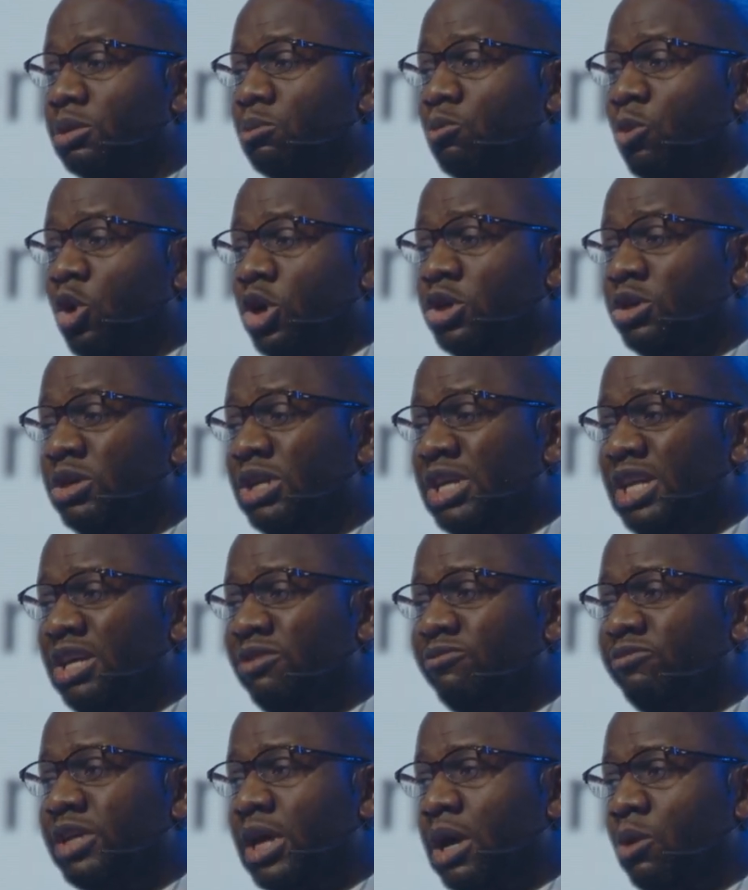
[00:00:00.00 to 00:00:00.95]
but you
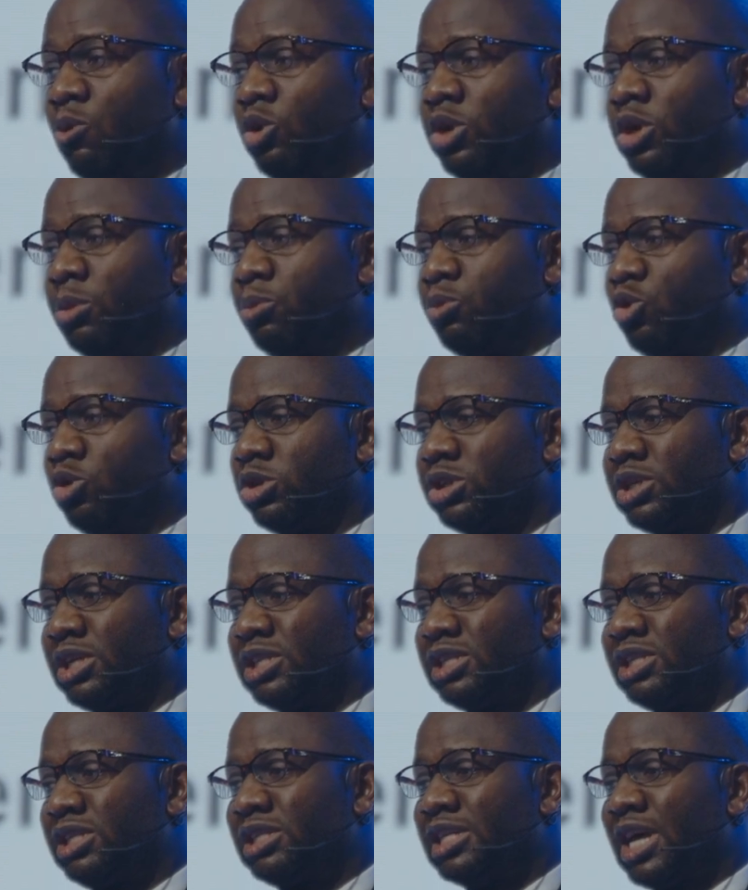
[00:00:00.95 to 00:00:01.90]
leave them with the
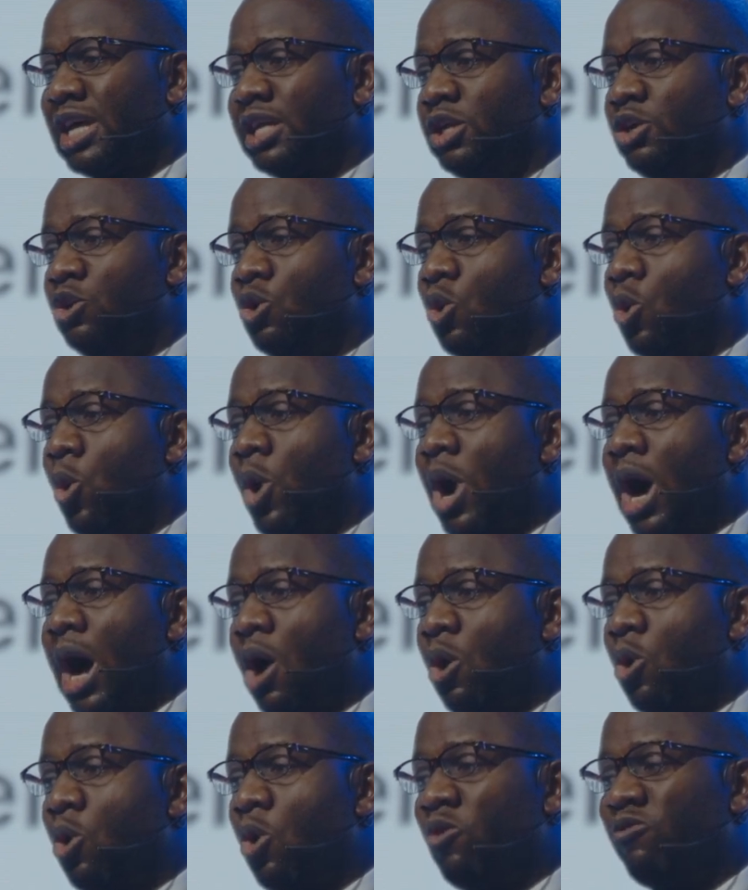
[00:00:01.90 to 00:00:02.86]
processes and the
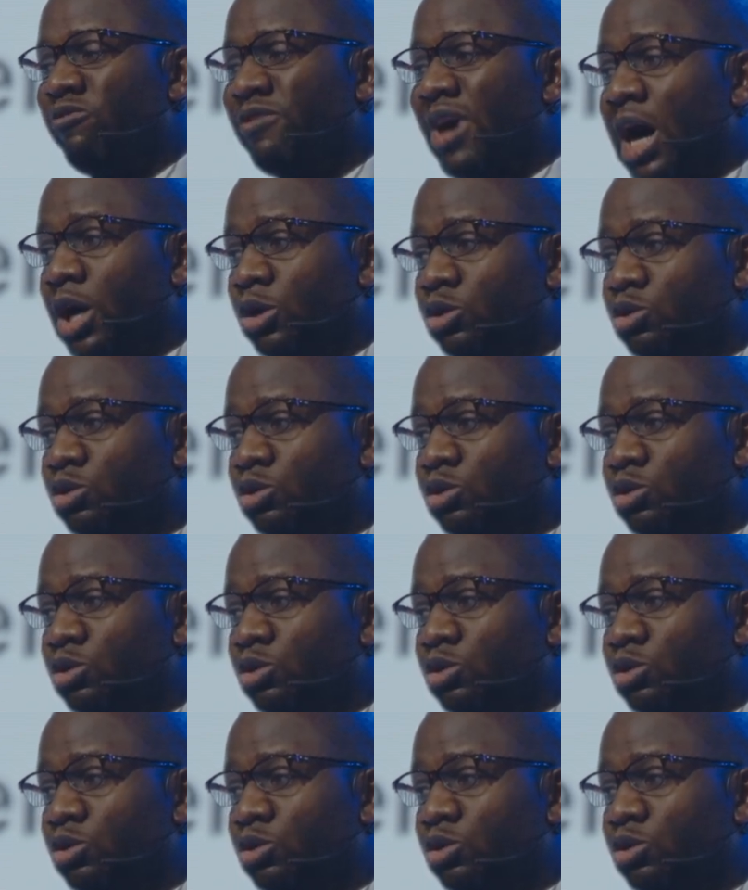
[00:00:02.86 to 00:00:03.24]
know-how of how